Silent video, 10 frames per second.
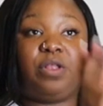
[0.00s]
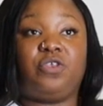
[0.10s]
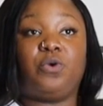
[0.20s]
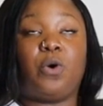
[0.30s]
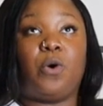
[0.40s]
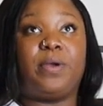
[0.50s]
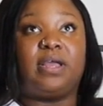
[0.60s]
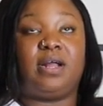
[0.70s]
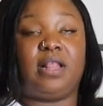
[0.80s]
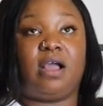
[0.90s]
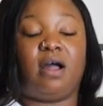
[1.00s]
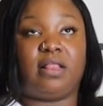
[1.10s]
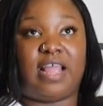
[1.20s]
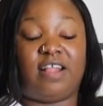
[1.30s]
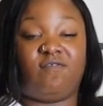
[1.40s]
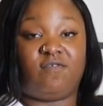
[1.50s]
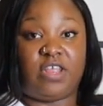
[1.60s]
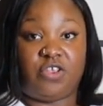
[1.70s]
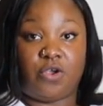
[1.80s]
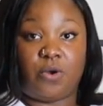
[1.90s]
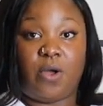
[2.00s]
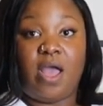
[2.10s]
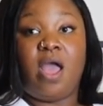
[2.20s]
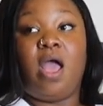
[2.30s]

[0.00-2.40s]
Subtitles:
when you go and click on that video